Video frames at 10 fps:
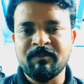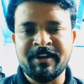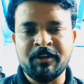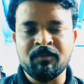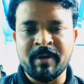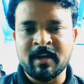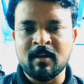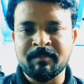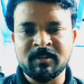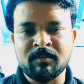When you wake
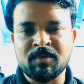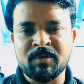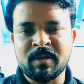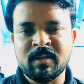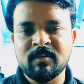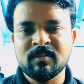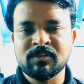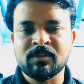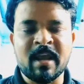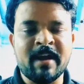up in the morning,
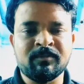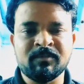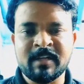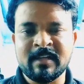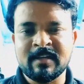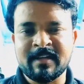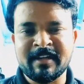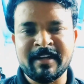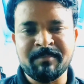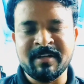so you have to take like a
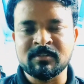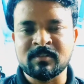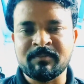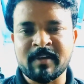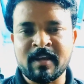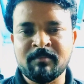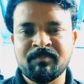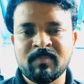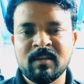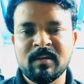10 minutes of time.
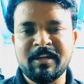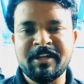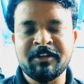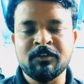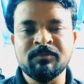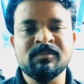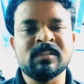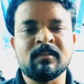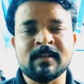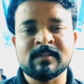You need to
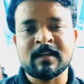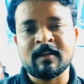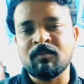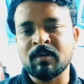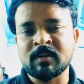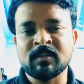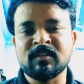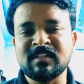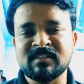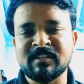visualize like what are the
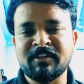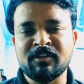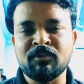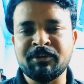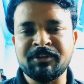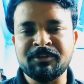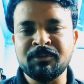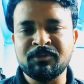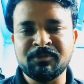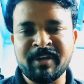things that you are going to
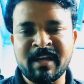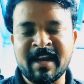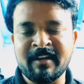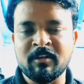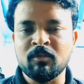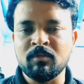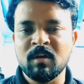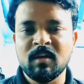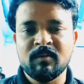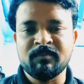do today, and
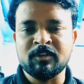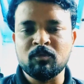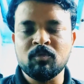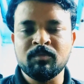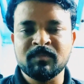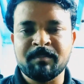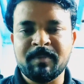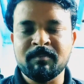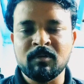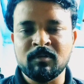with whom the
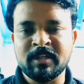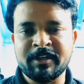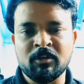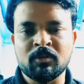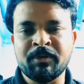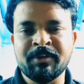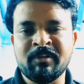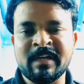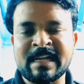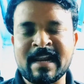people that you are going
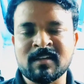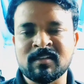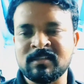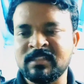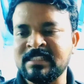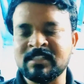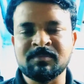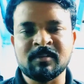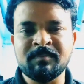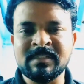to interact in
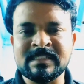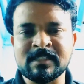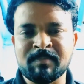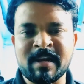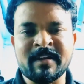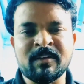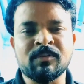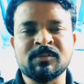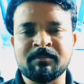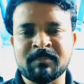terms of business planning
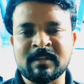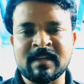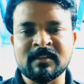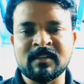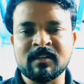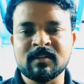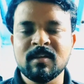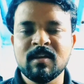or something like that.